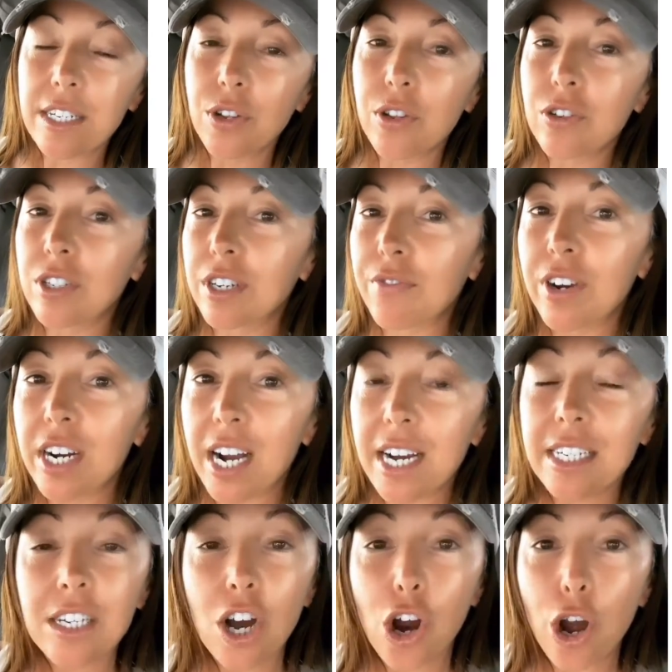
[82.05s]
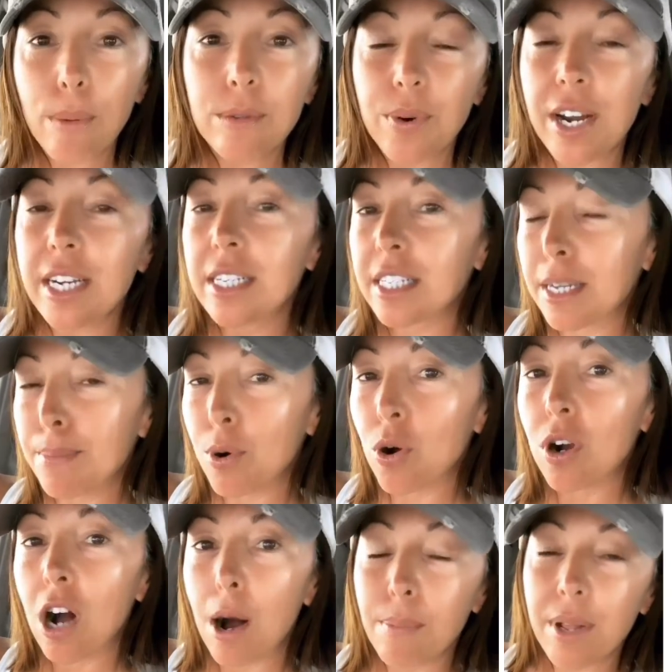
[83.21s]
So there's different kinds of carbs, right? Simple,
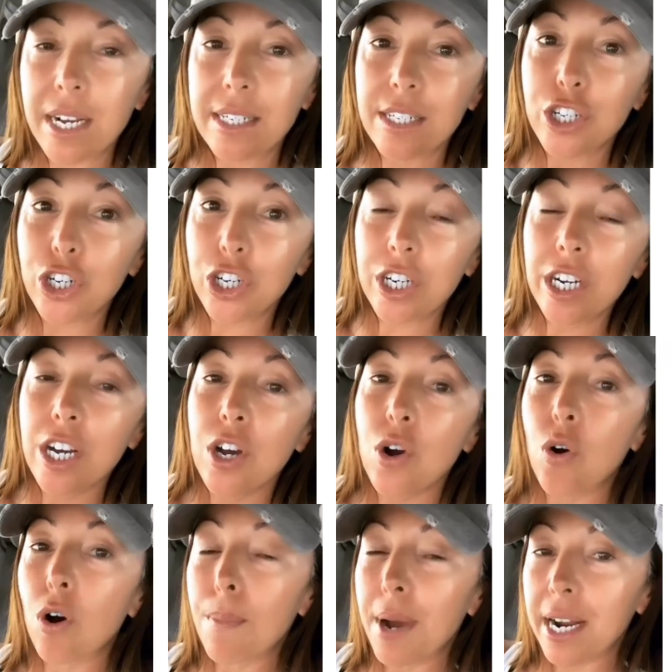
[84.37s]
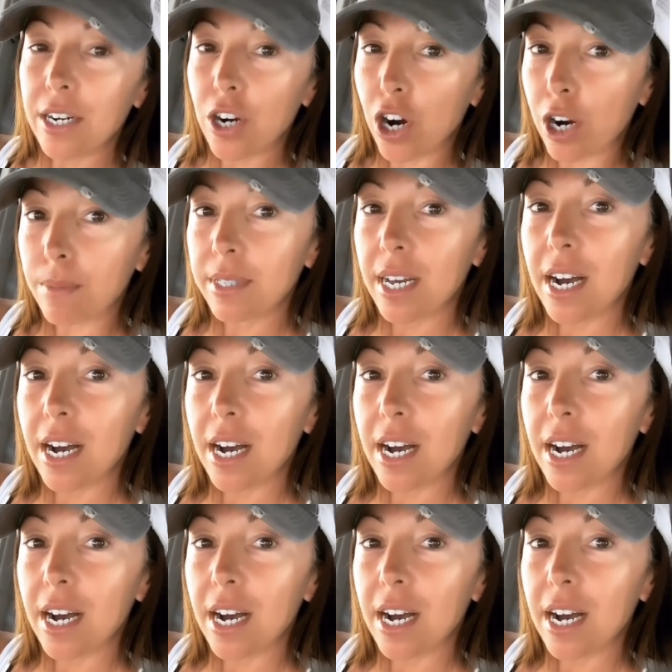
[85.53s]
complex, good or bad carbs.